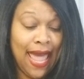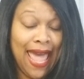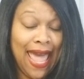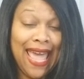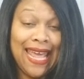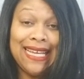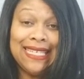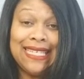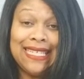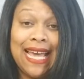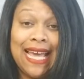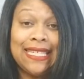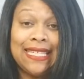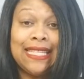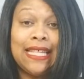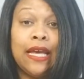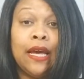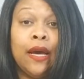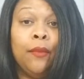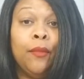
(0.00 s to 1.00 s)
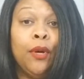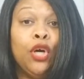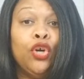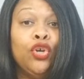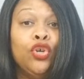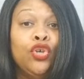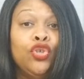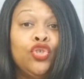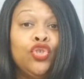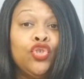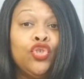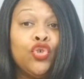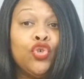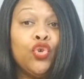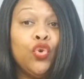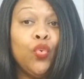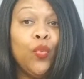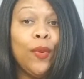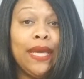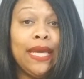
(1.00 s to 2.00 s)
And it takes them
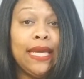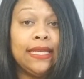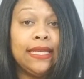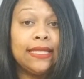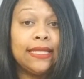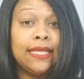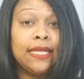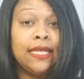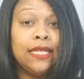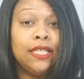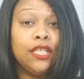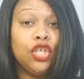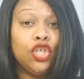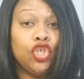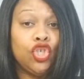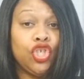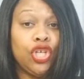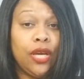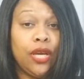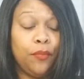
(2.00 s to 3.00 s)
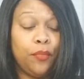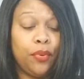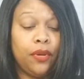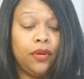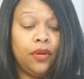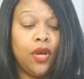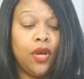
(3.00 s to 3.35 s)
two weeks to ship.